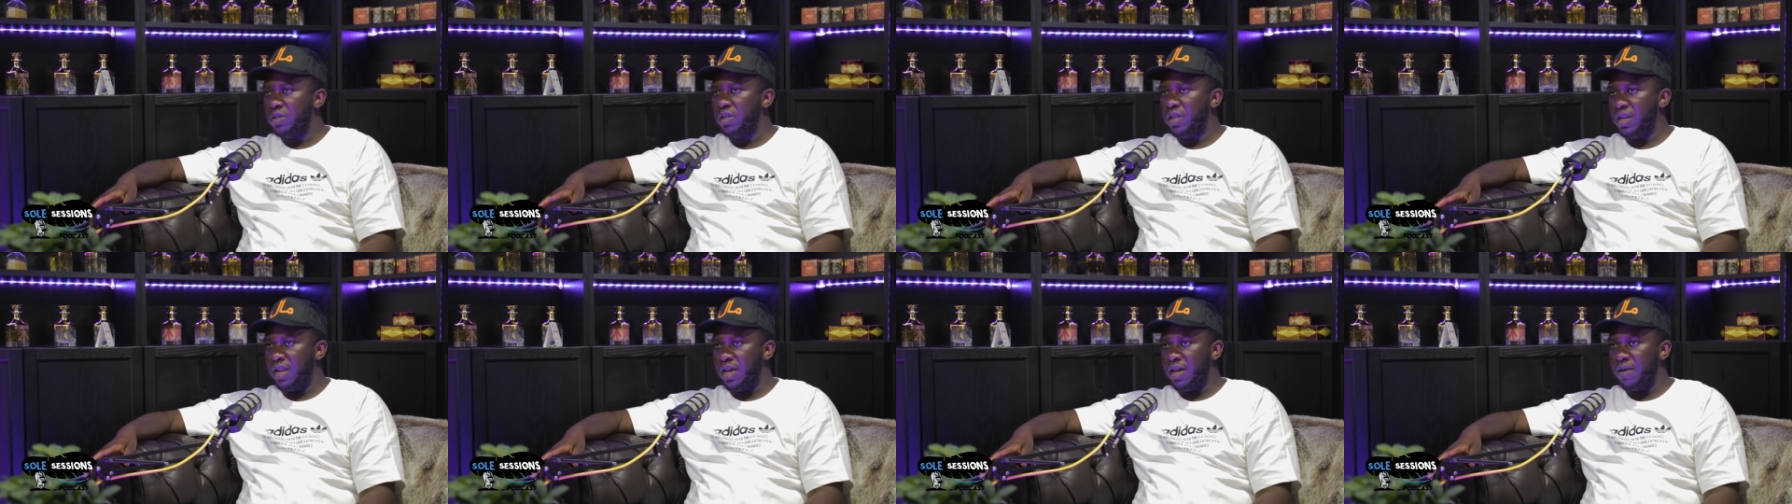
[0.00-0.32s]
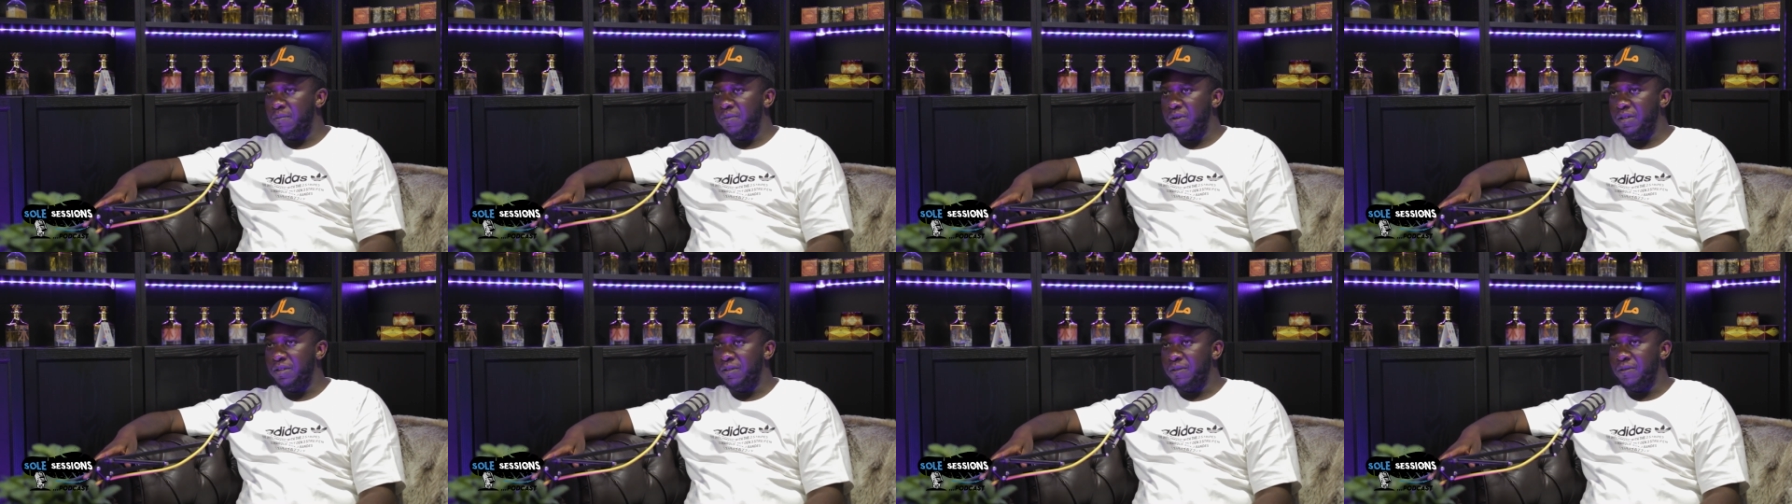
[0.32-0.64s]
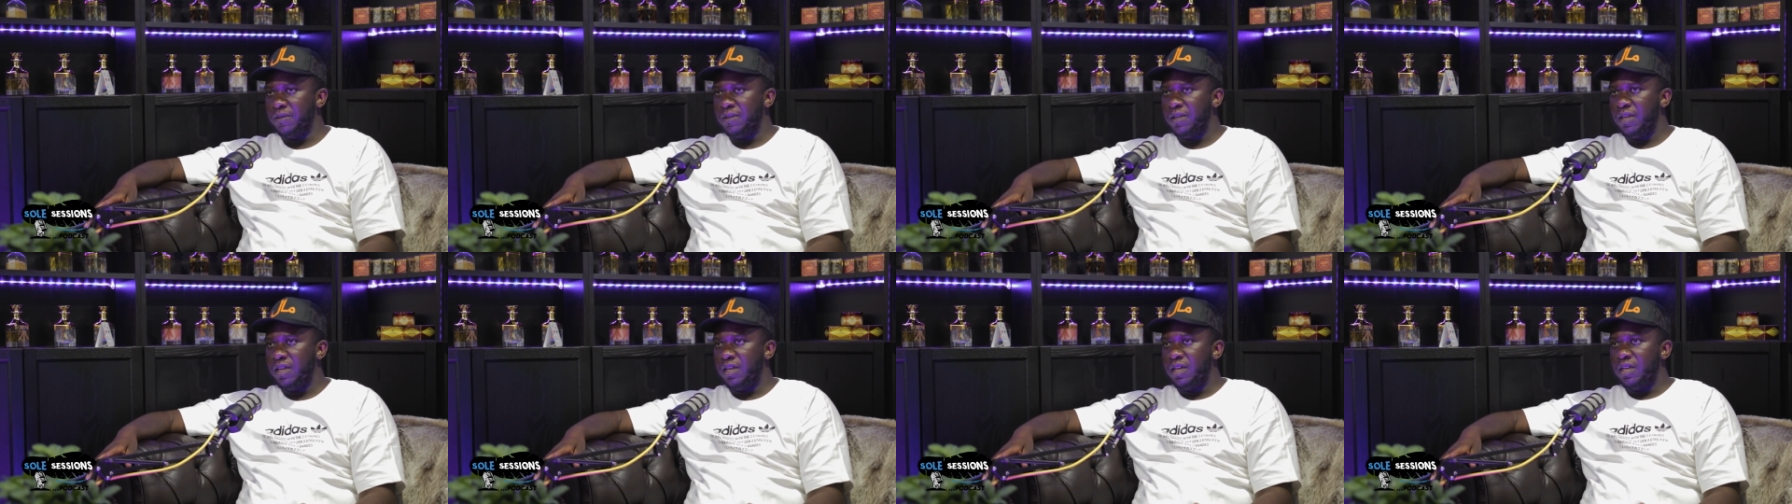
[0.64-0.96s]
You know what I mean?
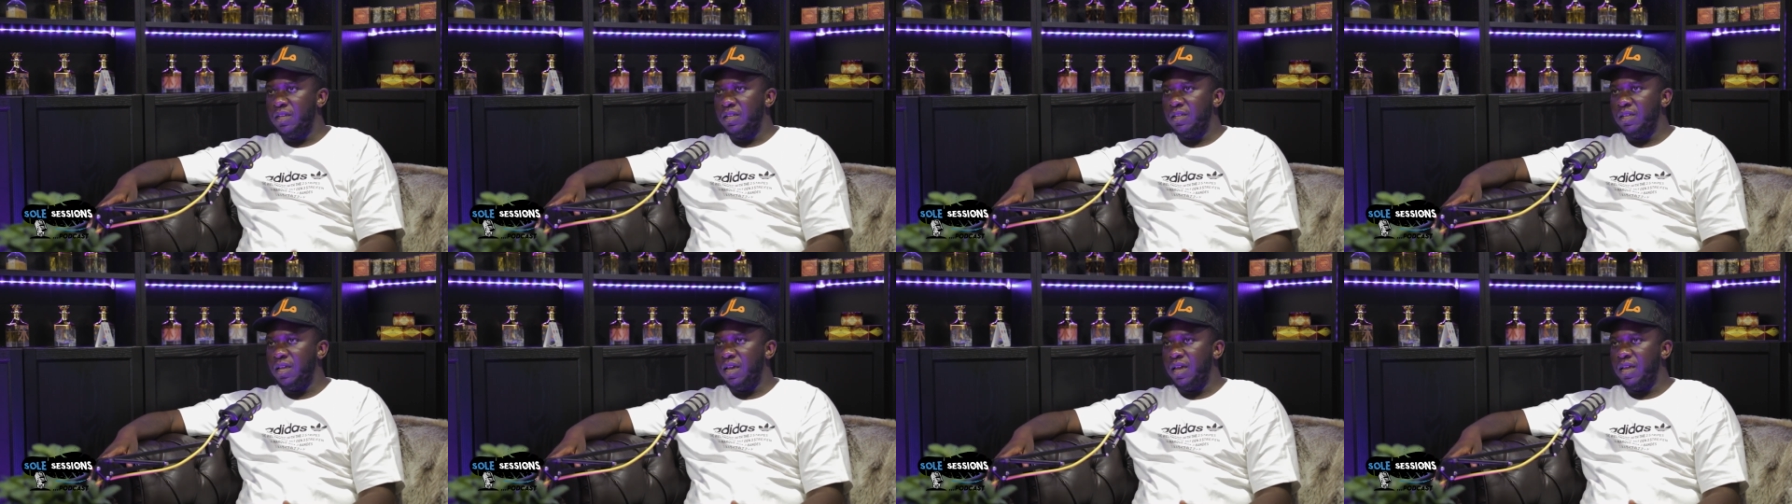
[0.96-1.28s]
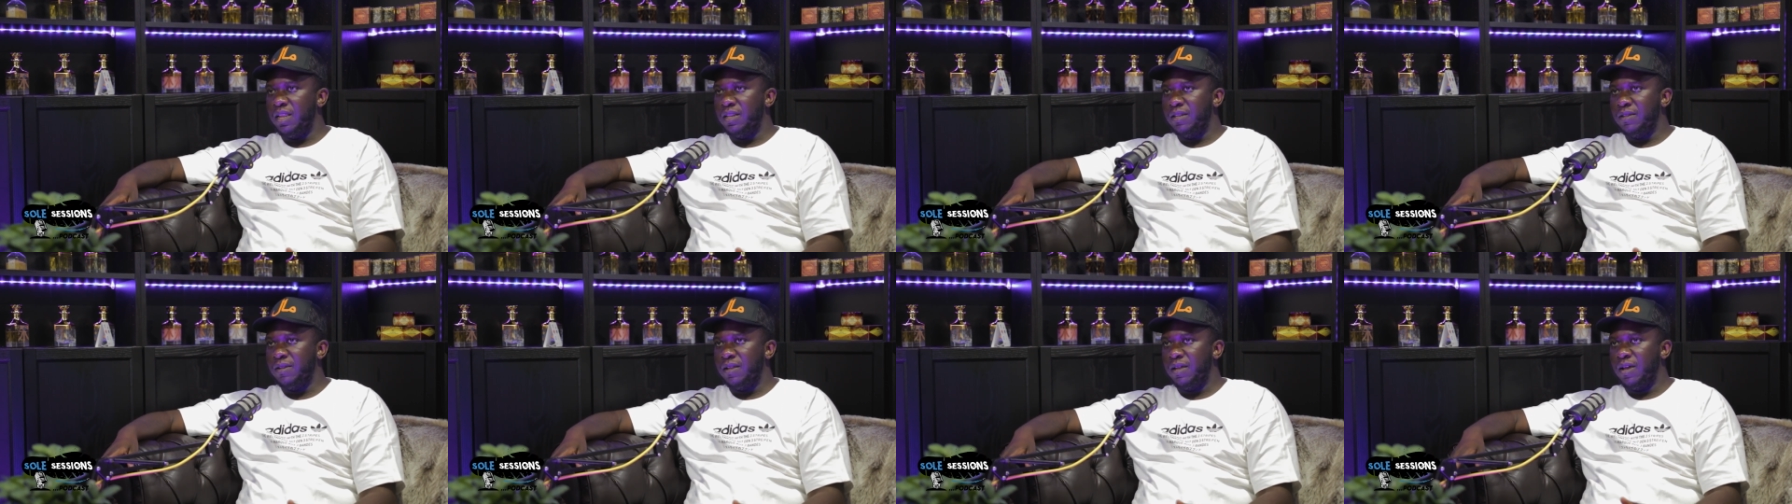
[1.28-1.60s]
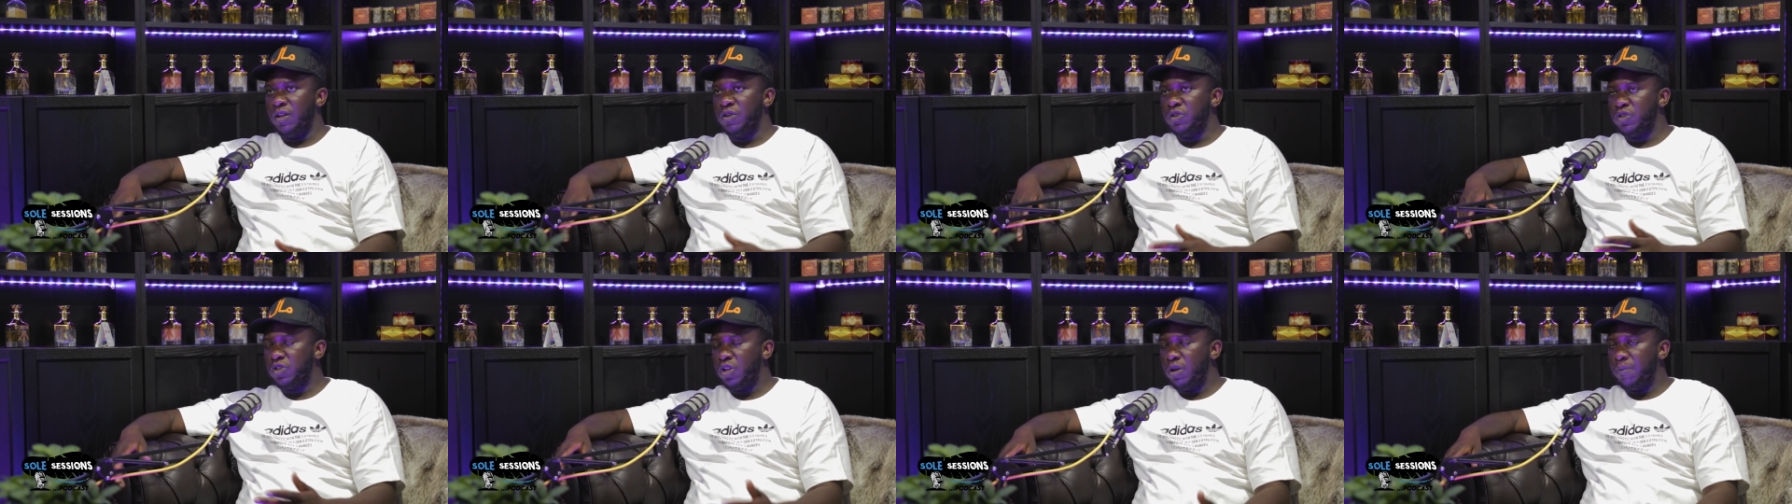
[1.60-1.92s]
And
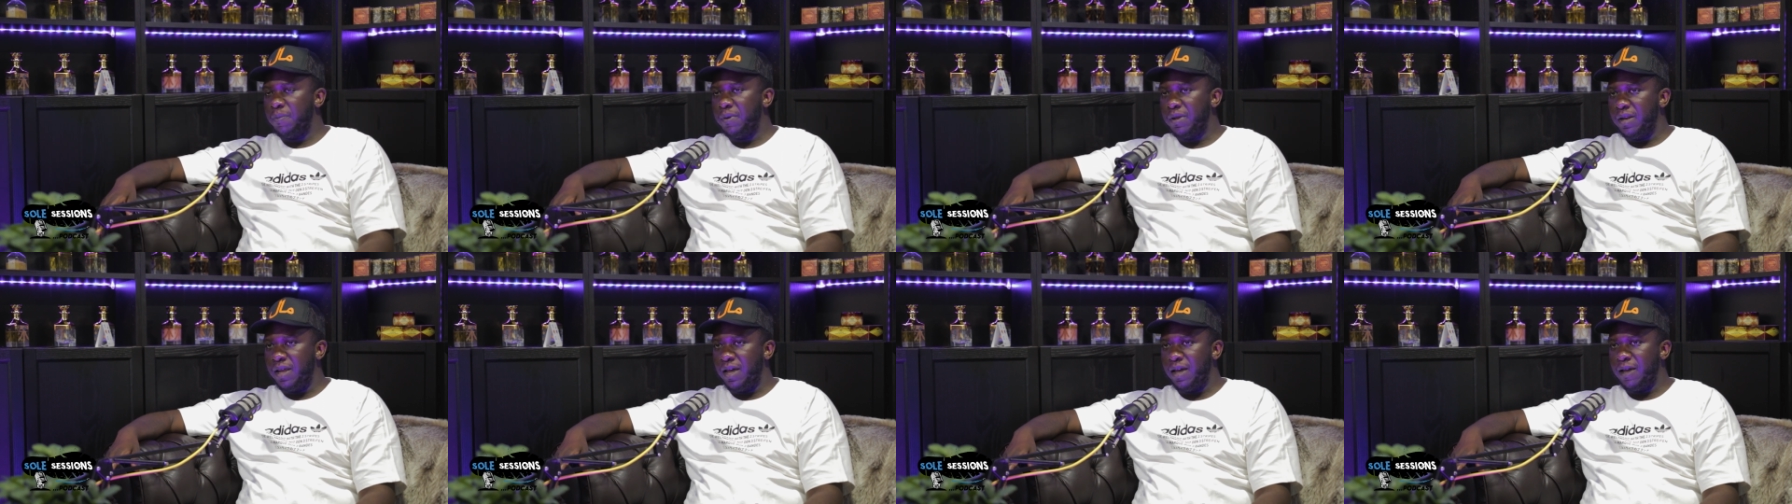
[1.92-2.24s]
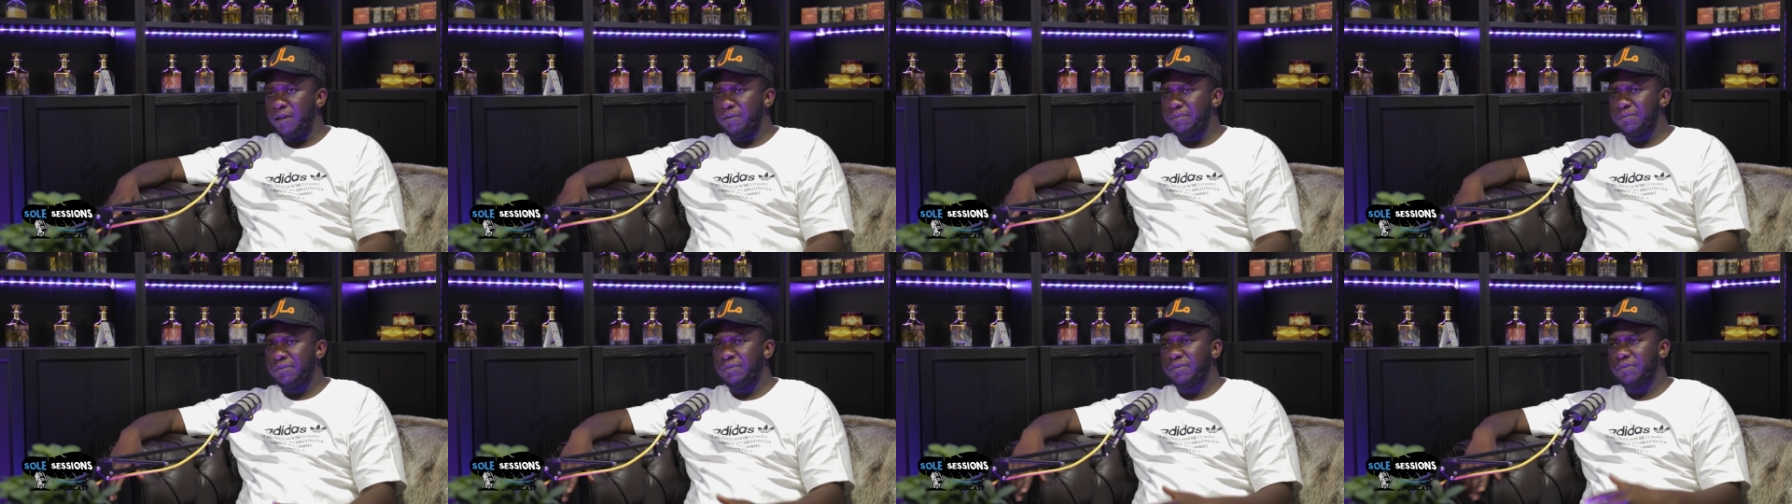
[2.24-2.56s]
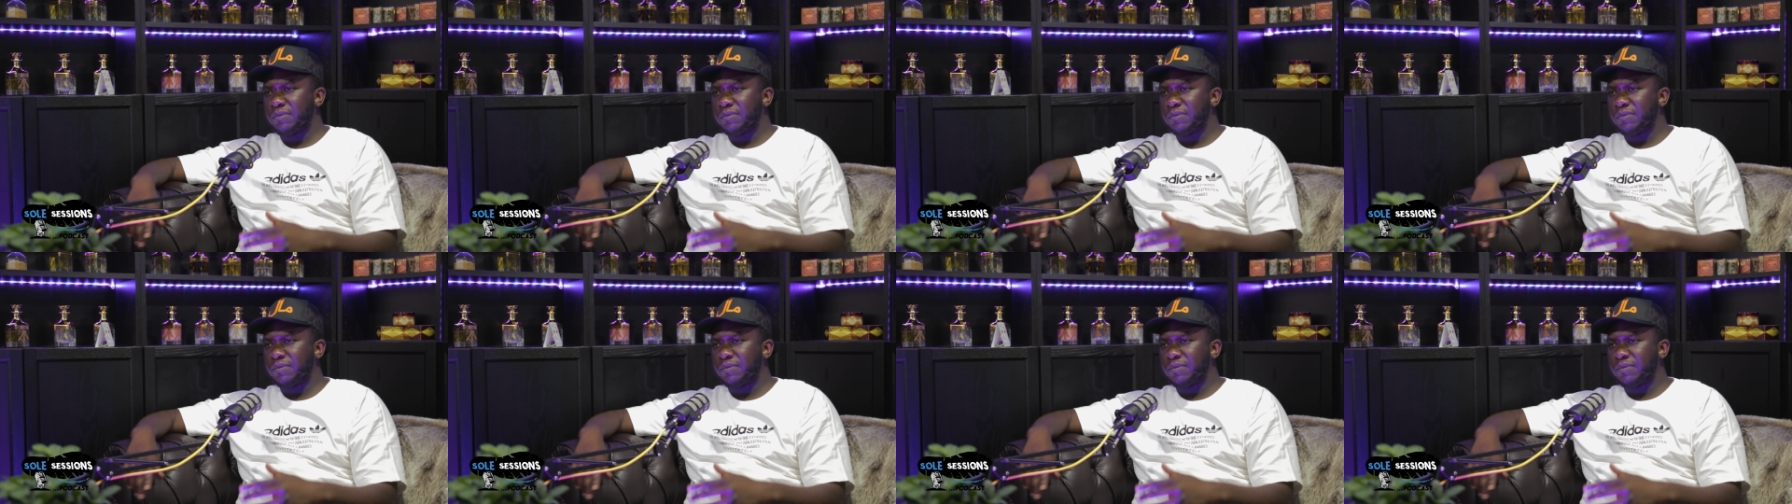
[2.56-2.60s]
on top of that,